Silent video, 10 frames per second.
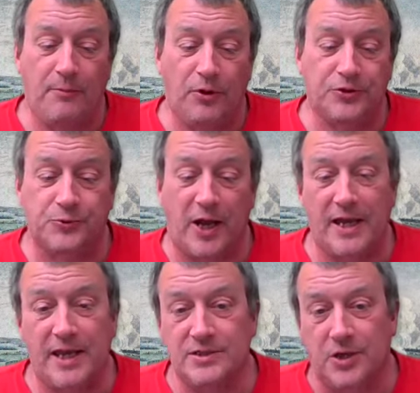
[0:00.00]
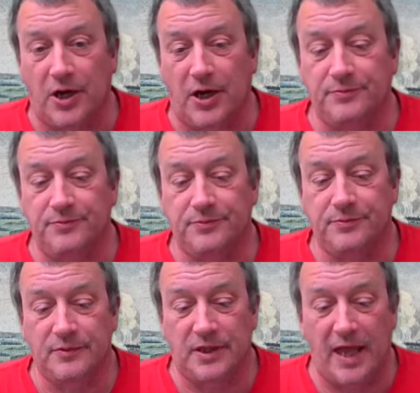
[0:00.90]
Humboldt's writings on
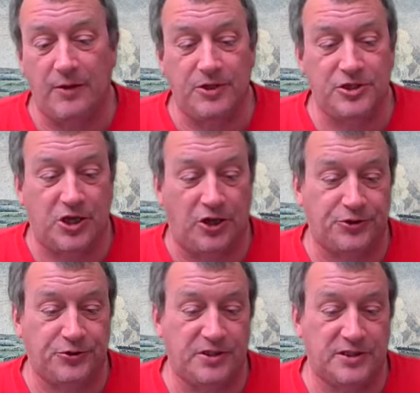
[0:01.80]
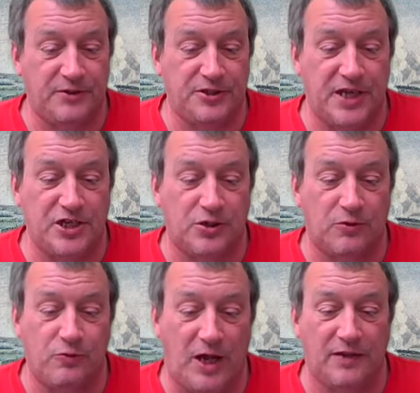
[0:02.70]
language, culture, and
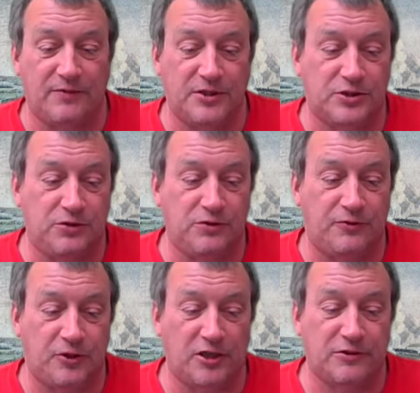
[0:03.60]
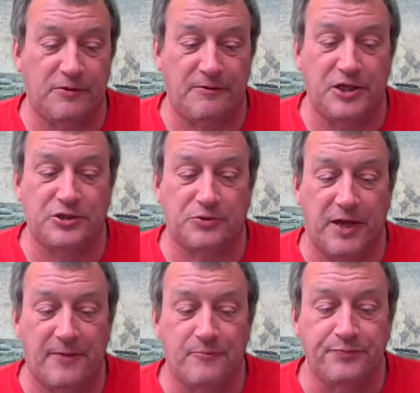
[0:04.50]
civilization are relevant to philosophy of
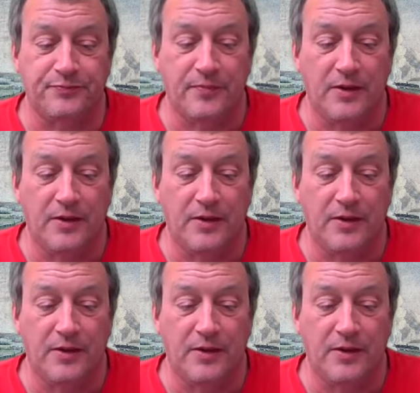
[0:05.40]
history.